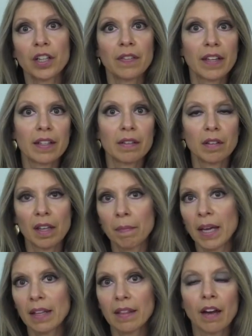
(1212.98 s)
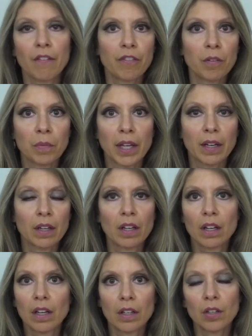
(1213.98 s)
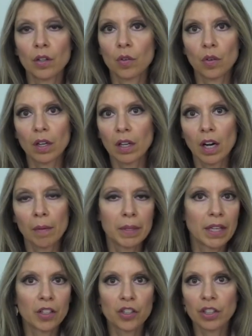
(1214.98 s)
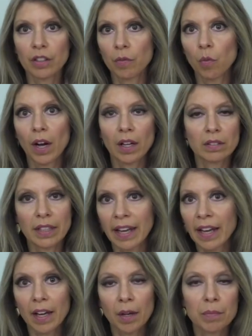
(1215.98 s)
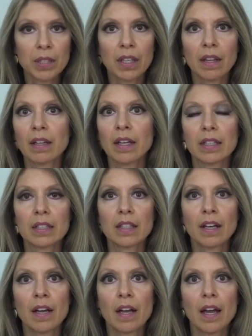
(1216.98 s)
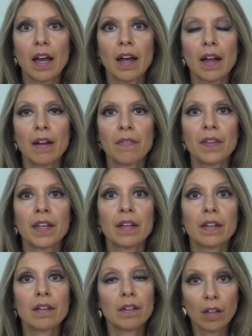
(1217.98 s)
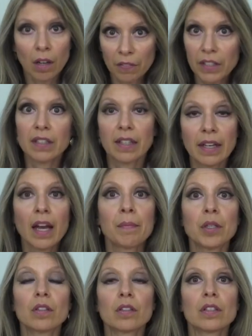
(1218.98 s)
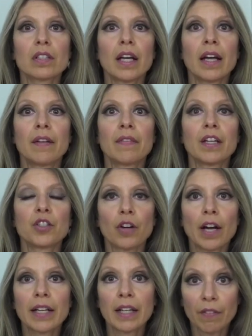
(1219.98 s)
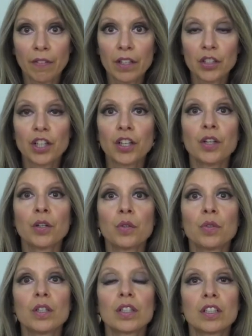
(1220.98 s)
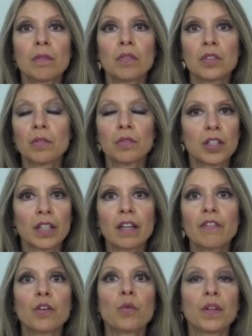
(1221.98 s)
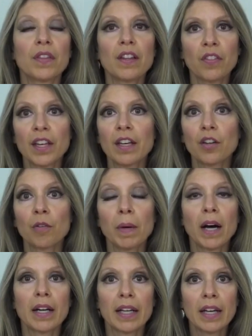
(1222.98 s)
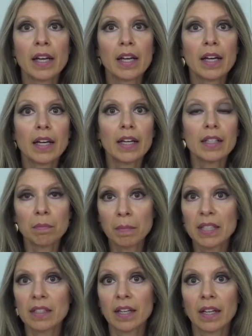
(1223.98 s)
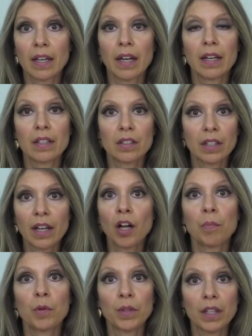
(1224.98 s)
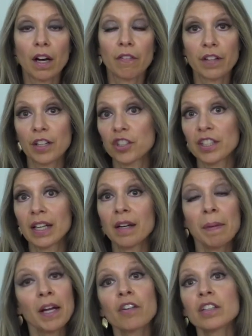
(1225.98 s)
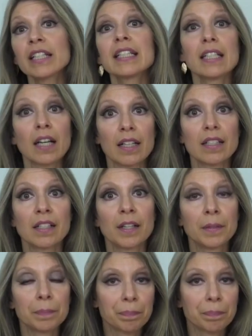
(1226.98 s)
and They, they make that from like, you know, a combination of wild yams and things and then obviously chemicals and they try to give that to you to, to, to give you what they think your body is missing and is going to help you with the hot flashes. And apparently it does.